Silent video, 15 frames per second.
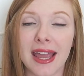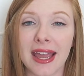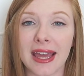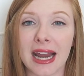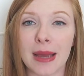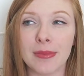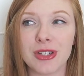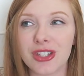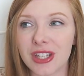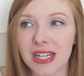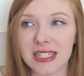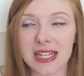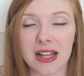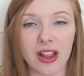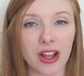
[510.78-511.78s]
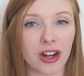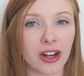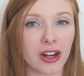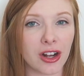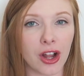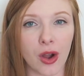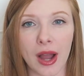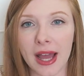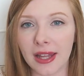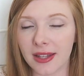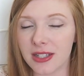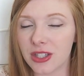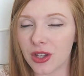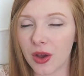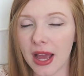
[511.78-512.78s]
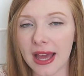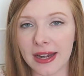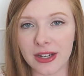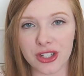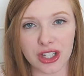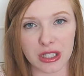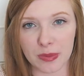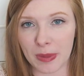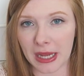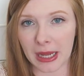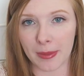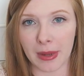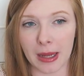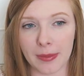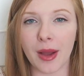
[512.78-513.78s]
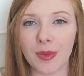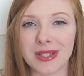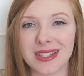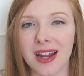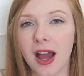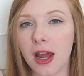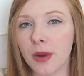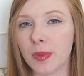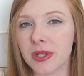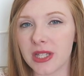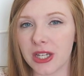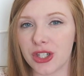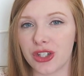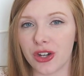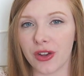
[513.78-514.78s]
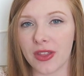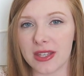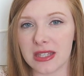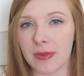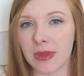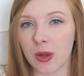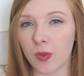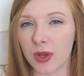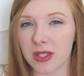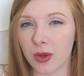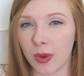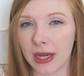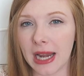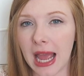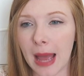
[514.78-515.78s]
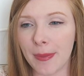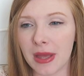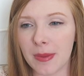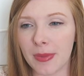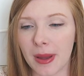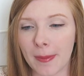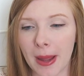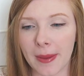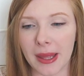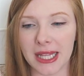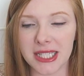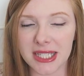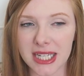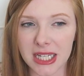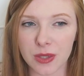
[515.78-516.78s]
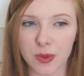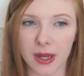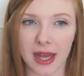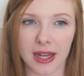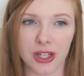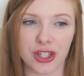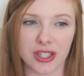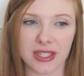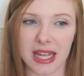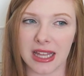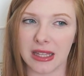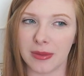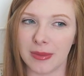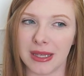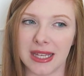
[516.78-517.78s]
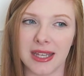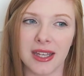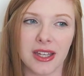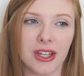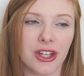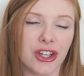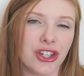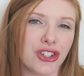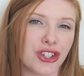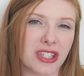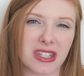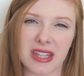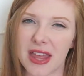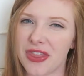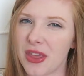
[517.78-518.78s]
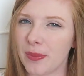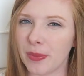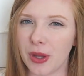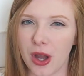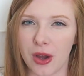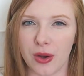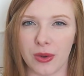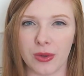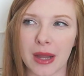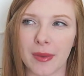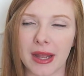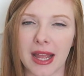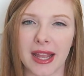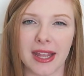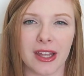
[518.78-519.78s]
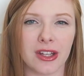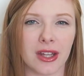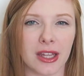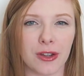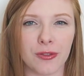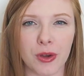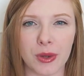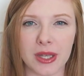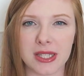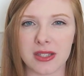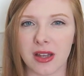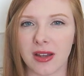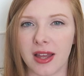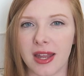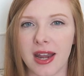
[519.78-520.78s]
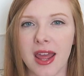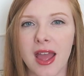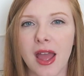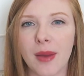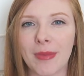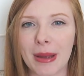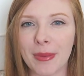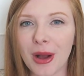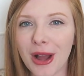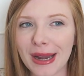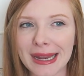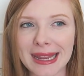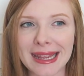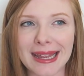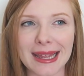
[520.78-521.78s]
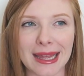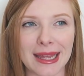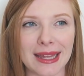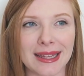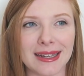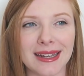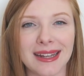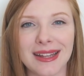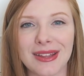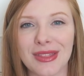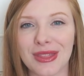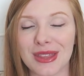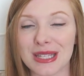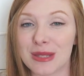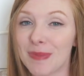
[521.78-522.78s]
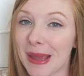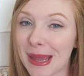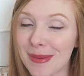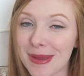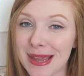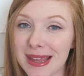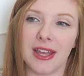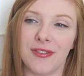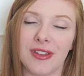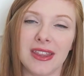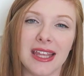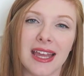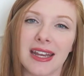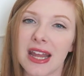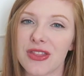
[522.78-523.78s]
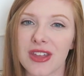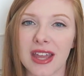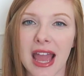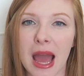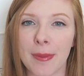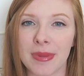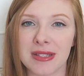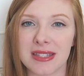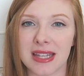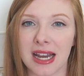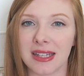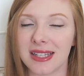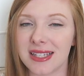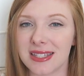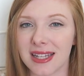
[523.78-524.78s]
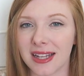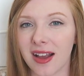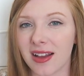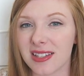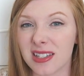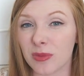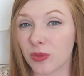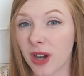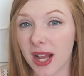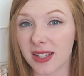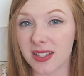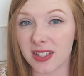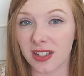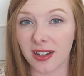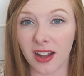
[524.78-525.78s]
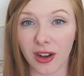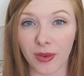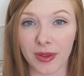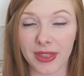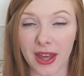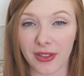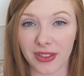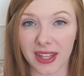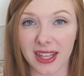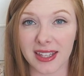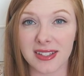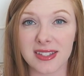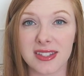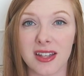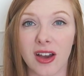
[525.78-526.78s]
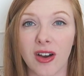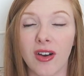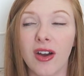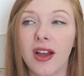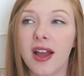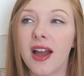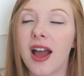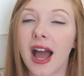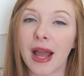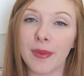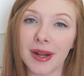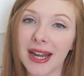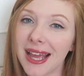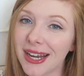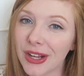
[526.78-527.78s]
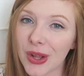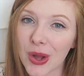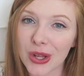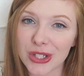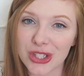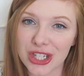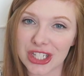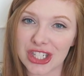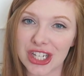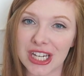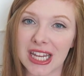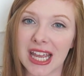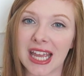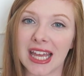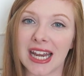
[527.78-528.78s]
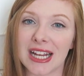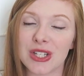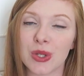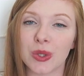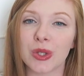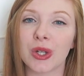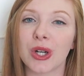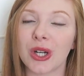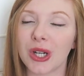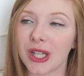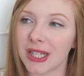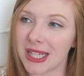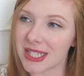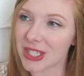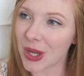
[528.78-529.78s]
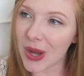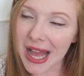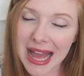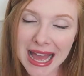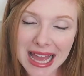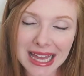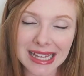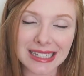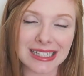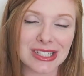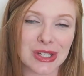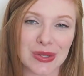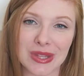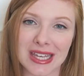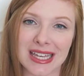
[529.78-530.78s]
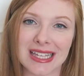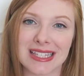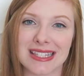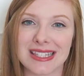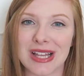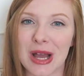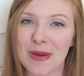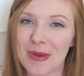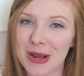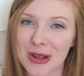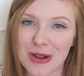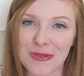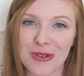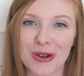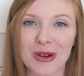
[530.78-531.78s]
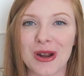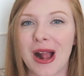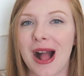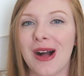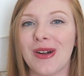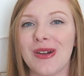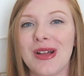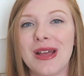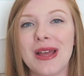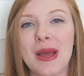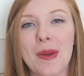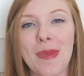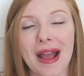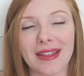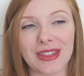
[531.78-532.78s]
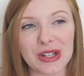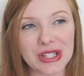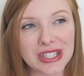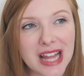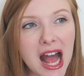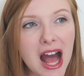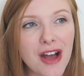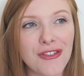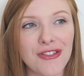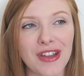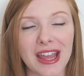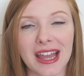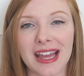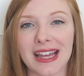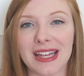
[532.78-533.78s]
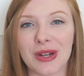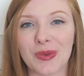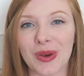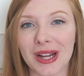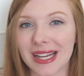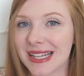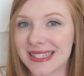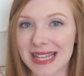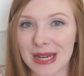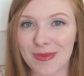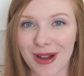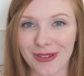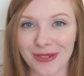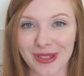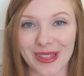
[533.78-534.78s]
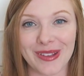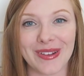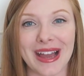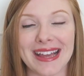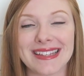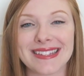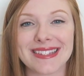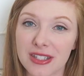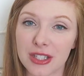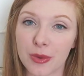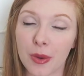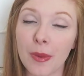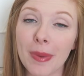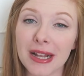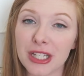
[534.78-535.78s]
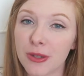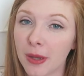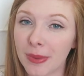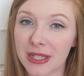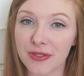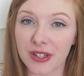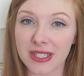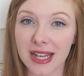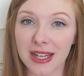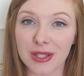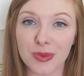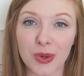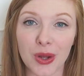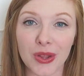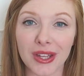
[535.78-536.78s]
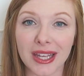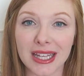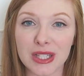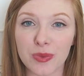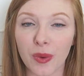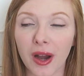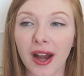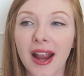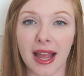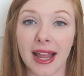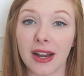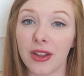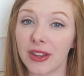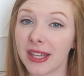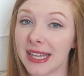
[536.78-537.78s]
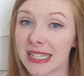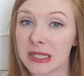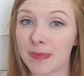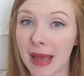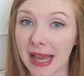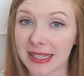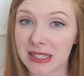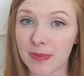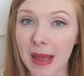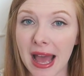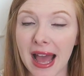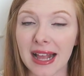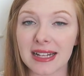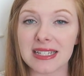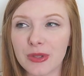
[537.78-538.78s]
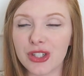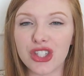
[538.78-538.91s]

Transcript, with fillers: And I'm just gonna tell her, go ahead, let's go ahead and just pick them up. I wasn't 100% sure that something was going to happen, but my instincts were kind of just telling me, just let them go. That way I can like focus on my body and this baby. If in the end nothing happens that at least I got some rest, you know, without the kids. So I went ahead and called Gigi and I told her, let's go ahead and do this. Come on over. I'll pack their stuff and we're gonna send them off with you guys. So we went back to my best friend's house where all the kids were. I had all the kids' bags packed.